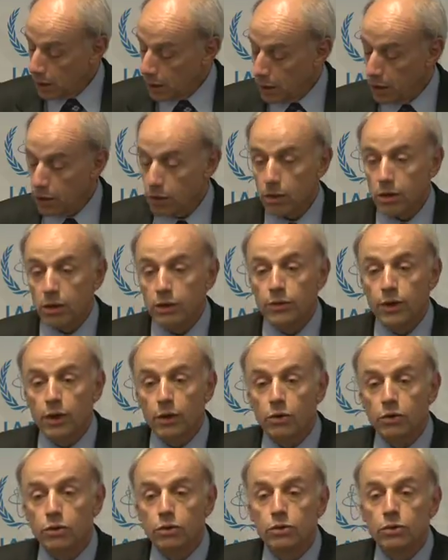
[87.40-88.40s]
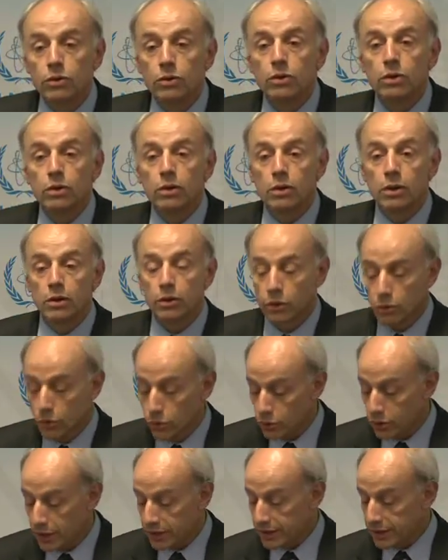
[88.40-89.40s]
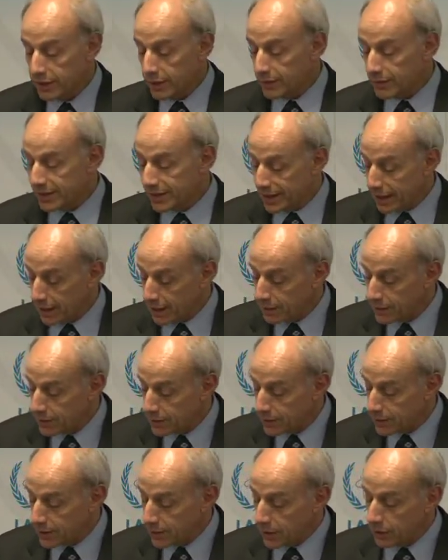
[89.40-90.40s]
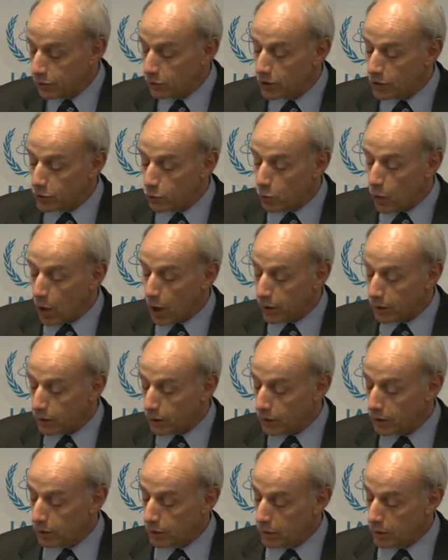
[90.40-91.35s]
Now, if I go to the units themselves, in Unit 1,